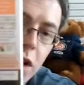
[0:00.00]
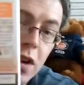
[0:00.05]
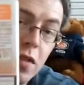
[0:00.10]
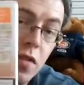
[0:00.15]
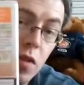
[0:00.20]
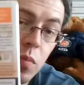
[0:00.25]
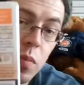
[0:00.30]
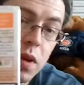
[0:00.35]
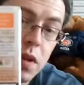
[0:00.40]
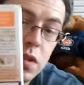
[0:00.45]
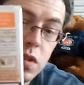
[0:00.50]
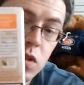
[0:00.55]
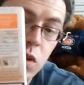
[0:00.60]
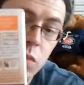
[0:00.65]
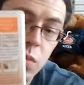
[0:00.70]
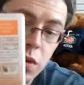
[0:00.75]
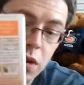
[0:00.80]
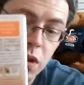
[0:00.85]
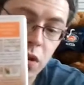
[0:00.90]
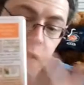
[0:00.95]
the microphone picks it
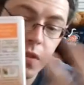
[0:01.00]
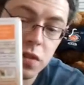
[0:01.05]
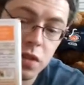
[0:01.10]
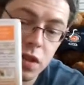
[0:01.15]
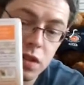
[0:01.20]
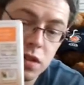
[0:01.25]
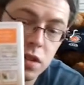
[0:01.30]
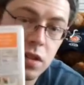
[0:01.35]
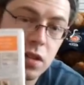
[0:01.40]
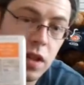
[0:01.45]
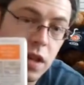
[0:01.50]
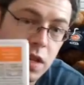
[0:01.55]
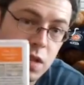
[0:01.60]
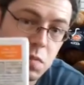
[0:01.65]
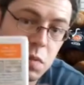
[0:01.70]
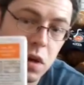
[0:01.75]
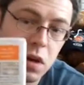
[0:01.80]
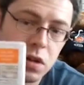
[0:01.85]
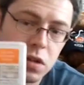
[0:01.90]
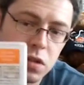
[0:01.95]
up and goes on to the
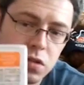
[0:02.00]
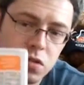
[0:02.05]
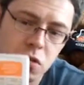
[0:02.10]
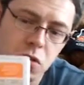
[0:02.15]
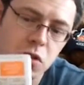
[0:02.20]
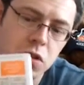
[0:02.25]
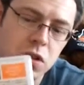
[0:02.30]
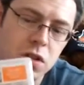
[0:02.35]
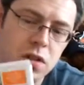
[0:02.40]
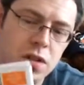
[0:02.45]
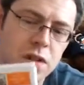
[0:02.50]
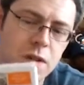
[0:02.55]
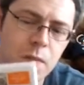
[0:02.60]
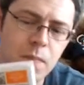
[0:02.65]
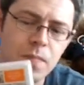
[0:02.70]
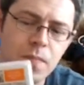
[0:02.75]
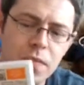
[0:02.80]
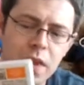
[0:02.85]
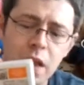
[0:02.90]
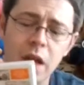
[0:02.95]
next part of the instructions.
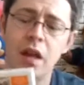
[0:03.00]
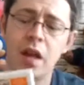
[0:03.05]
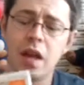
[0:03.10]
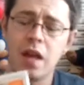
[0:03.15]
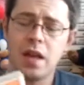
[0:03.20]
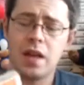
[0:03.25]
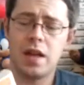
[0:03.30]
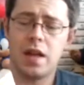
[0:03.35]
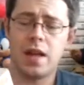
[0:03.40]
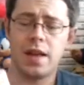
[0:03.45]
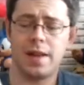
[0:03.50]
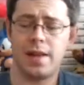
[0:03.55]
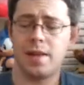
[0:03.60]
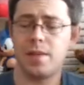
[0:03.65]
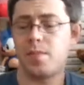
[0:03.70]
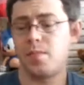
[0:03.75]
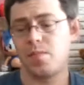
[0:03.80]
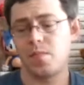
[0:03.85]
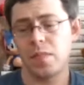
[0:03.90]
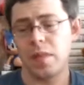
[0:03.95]

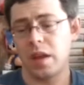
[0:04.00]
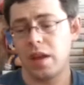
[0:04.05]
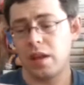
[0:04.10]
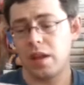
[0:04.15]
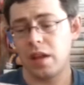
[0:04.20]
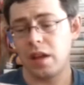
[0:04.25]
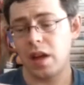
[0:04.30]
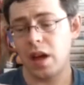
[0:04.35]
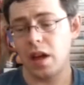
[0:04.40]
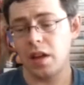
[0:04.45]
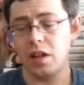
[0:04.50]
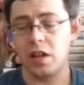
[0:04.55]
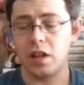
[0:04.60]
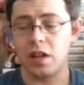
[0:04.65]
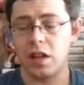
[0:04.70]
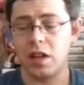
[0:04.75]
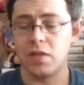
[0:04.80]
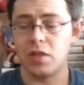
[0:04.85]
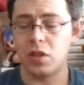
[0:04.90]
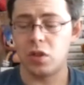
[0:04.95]
Yeah, and you
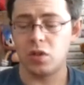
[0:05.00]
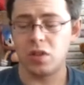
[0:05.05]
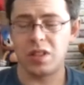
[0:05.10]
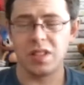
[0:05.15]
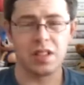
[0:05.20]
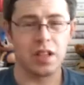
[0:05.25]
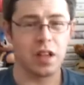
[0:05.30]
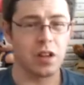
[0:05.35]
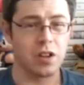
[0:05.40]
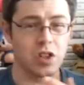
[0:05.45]
can even do things